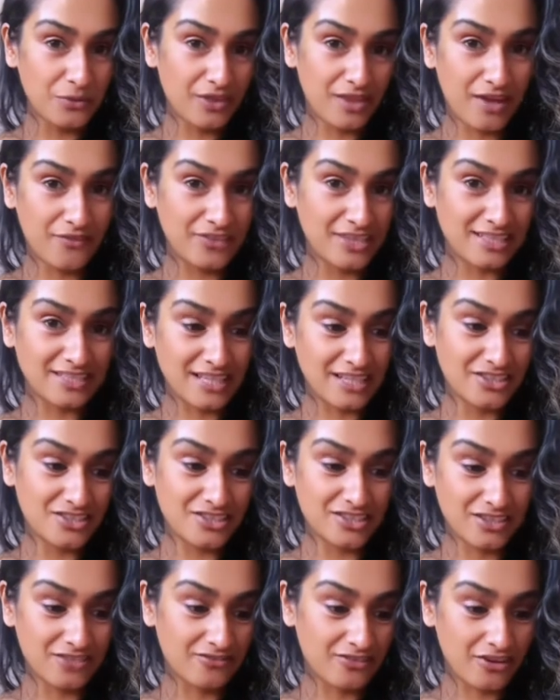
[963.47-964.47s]
of these energies
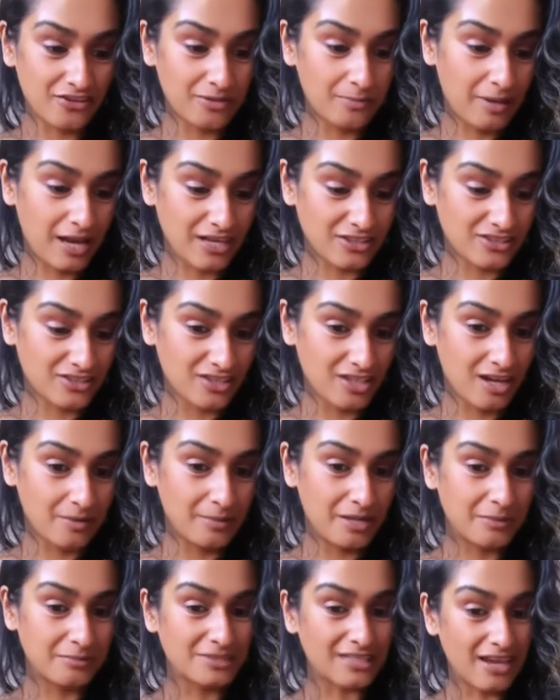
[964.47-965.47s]
are very passionate. I mean,
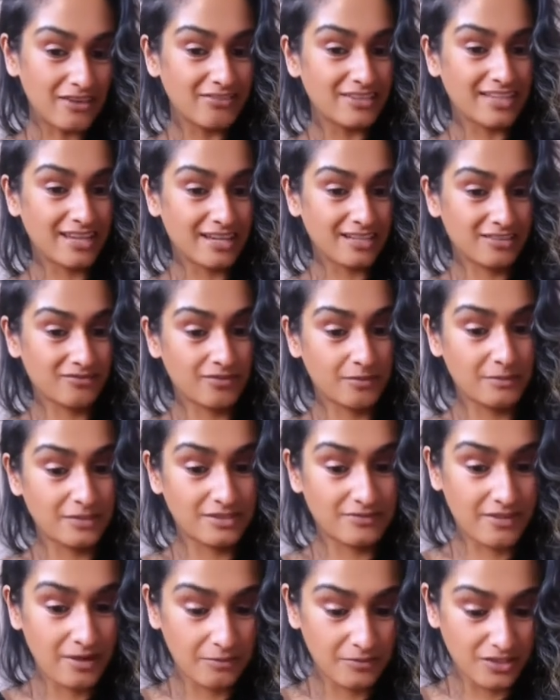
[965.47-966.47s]
I'm definitely getting it from this
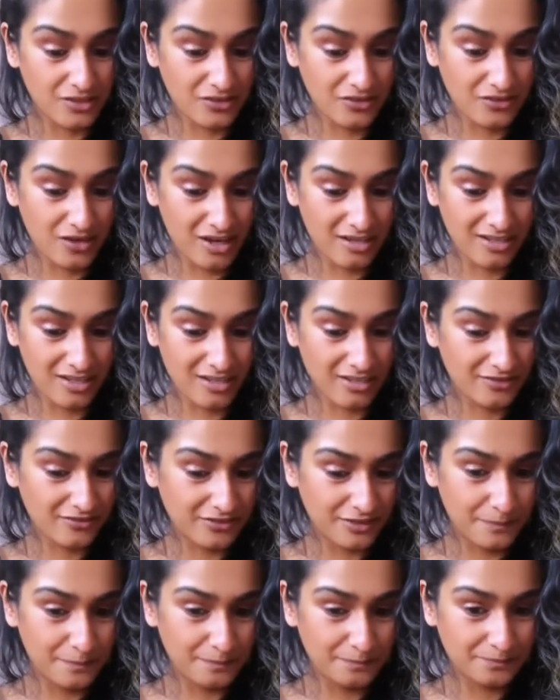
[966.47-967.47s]
feminine. You've got a lot of
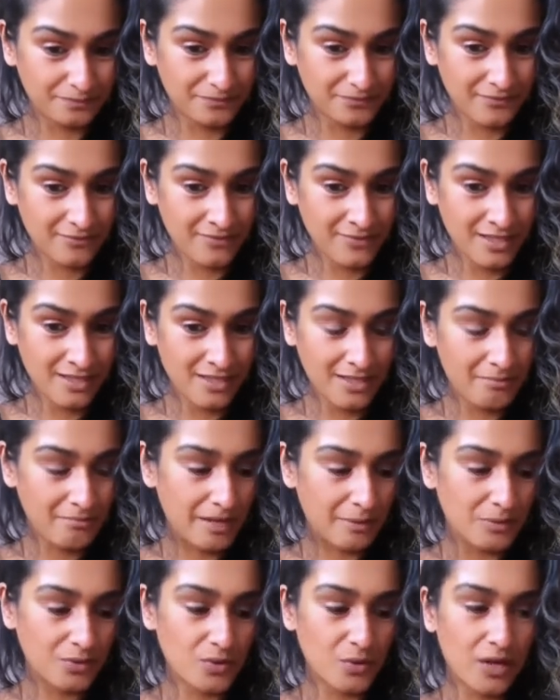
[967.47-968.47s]

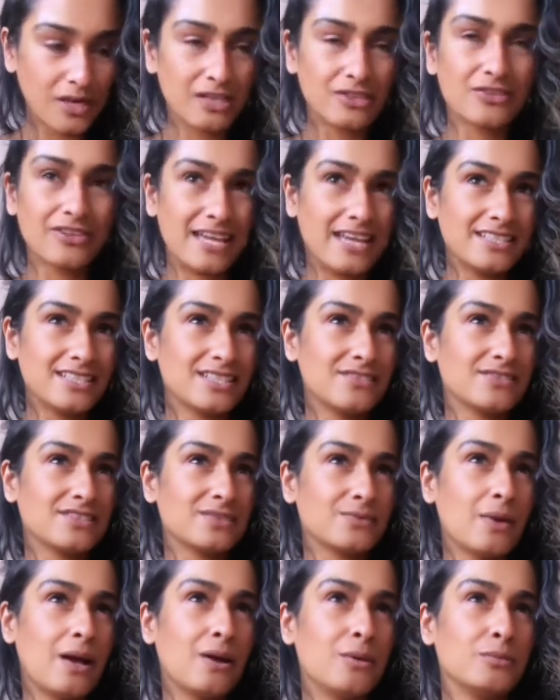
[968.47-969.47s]
maybe you're quite creative as
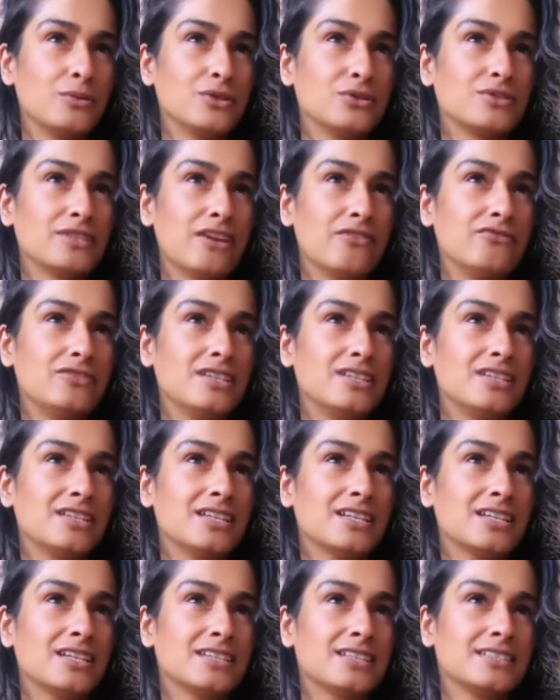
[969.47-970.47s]
well, but you're definitely
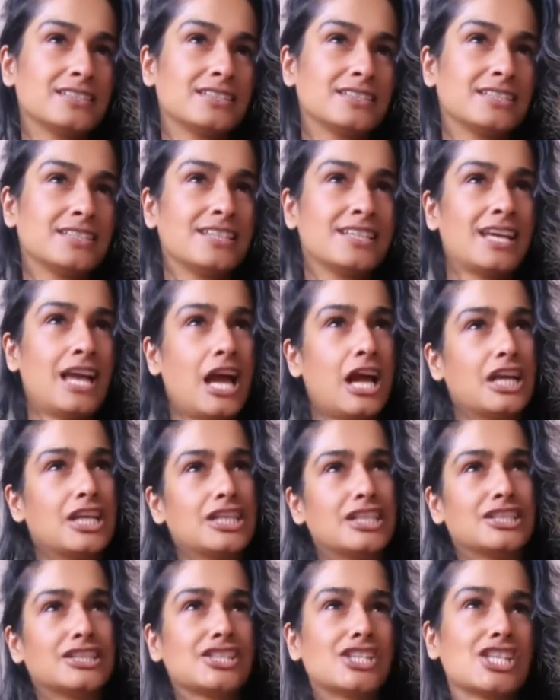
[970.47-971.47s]

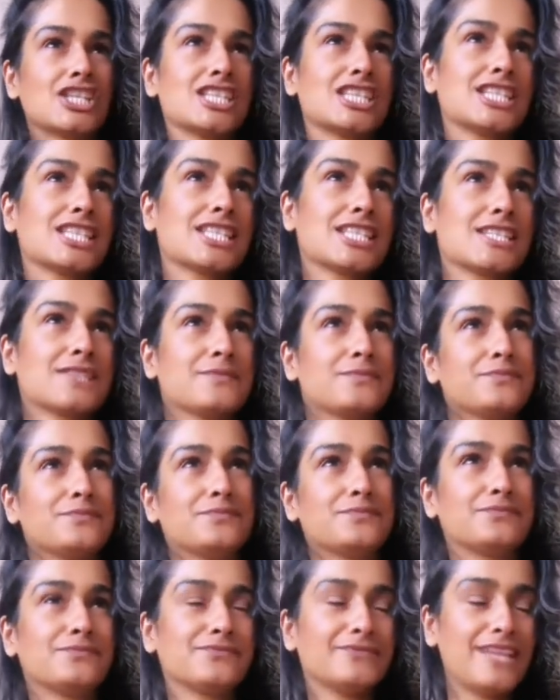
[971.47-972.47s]
just,
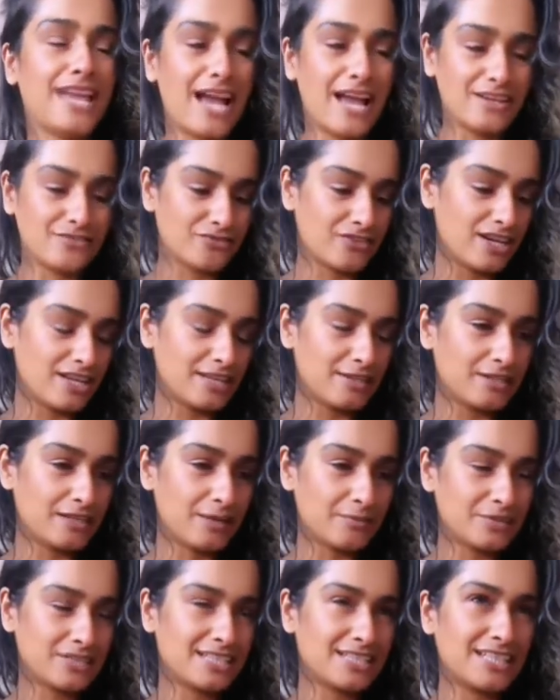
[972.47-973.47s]
yeah, really, I'm
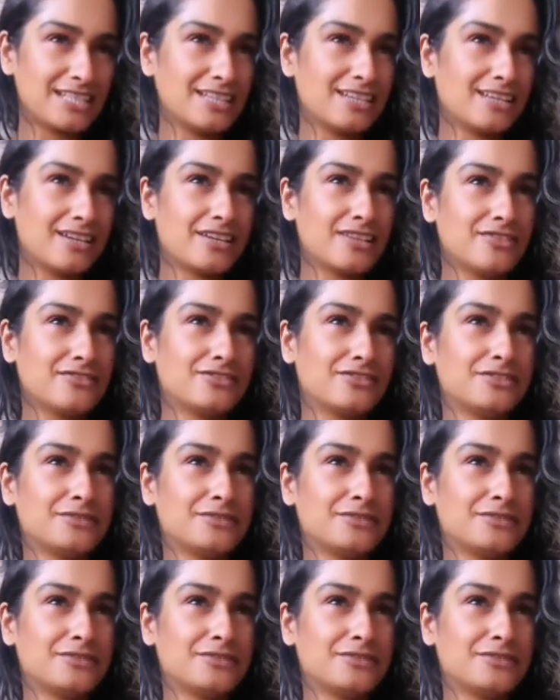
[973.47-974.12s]
just seeing a lot of,